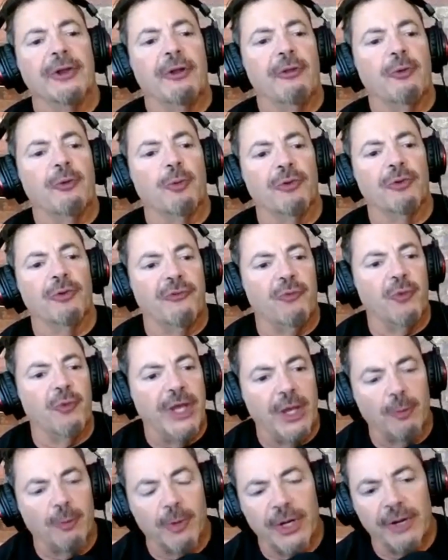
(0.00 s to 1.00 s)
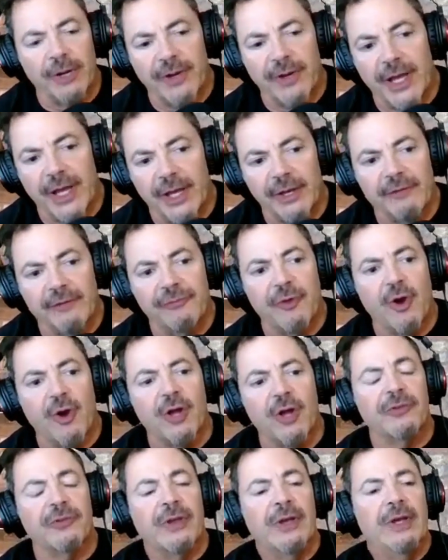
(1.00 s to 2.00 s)
In other words, if we get rid of the negative
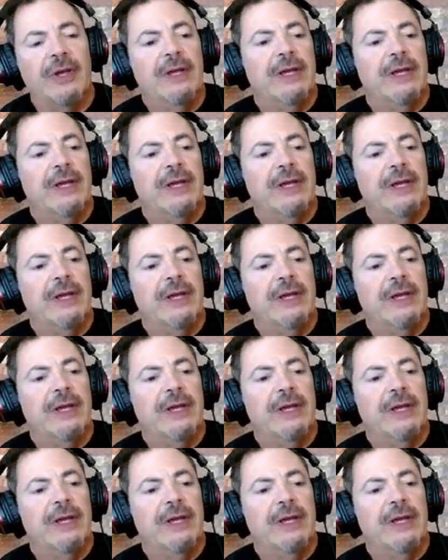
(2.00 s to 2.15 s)
thoughts,